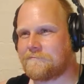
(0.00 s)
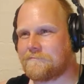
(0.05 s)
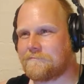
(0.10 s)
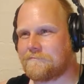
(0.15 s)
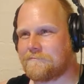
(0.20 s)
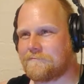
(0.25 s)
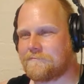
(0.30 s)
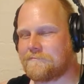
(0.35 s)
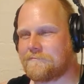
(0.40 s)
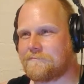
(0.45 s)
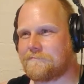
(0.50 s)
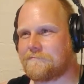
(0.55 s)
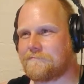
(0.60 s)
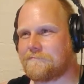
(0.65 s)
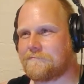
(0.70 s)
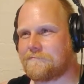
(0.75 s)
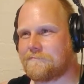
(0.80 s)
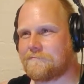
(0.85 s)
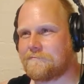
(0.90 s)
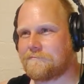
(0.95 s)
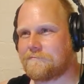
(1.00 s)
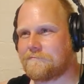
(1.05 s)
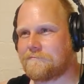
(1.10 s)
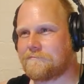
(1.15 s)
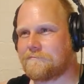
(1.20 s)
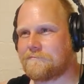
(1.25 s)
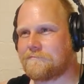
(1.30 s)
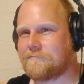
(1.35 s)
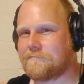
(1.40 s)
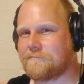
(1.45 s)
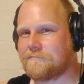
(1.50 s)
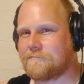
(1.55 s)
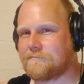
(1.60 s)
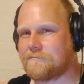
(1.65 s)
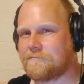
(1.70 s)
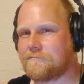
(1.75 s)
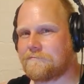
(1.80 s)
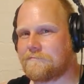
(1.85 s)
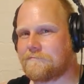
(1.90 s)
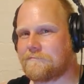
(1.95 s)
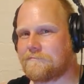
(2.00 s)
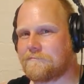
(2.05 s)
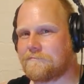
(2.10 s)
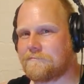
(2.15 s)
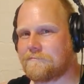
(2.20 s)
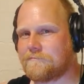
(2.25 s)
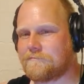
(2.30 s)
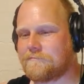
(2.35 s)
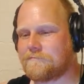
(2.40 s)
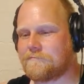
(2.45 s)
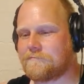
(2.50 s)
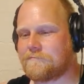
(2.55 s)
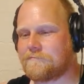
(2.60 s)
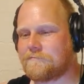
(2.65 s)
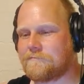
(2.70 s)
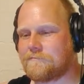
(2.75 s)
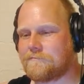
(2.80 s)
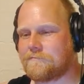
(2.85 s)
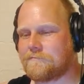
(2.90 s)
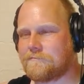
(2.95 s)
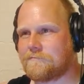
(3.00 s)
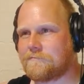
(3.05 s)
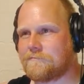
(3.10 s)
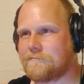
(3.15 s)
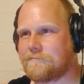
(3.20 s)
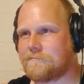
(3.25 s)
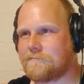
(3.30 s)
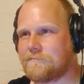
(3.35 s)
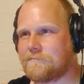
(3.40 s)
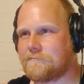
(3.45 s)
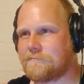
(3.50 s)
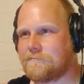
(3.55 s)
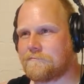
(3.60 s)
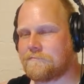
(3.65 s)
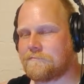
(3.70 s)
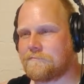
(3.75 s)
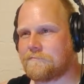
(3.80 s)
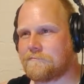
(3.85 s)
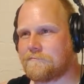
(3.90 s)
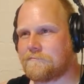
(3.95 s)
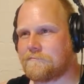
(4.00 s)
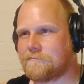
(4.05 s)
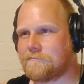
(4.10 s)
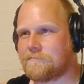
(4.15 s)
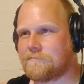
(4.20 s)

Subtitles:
(not speaking)